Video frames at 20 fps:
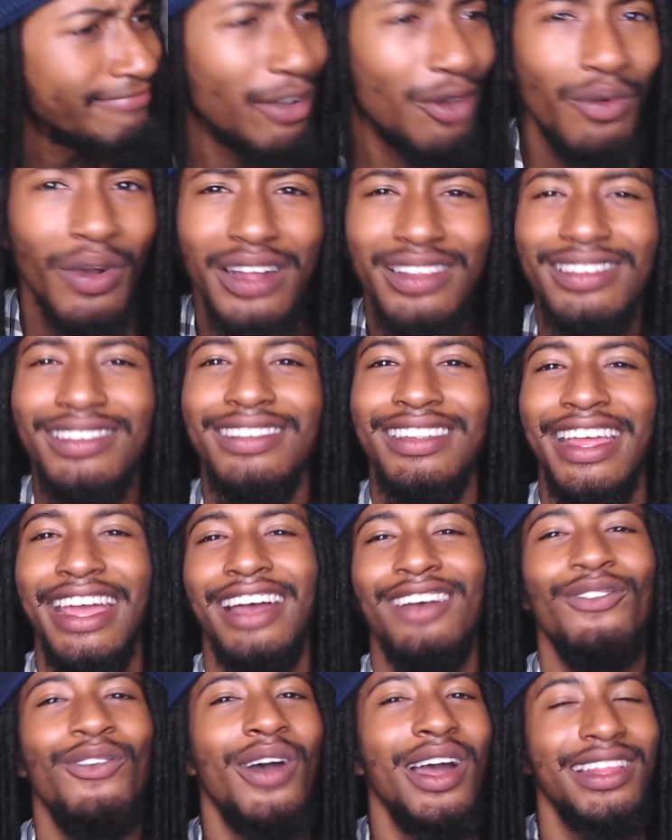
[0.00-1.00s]
What's
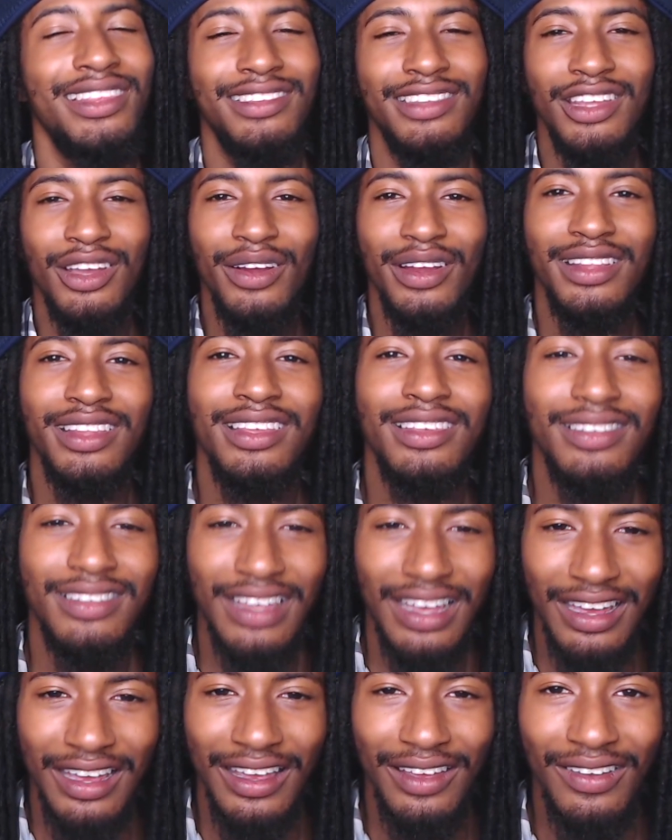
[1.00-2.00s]
not? What's during this
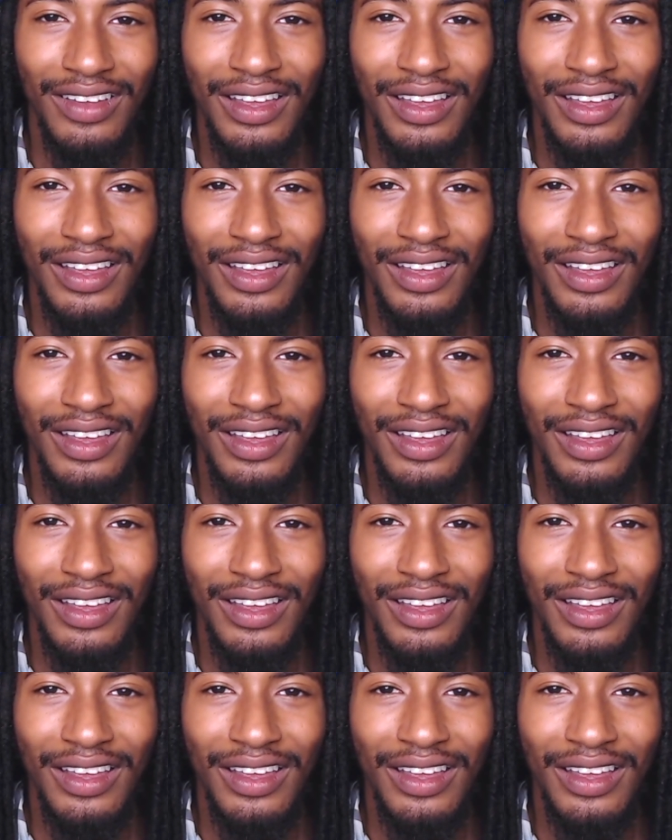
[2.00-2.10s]
time?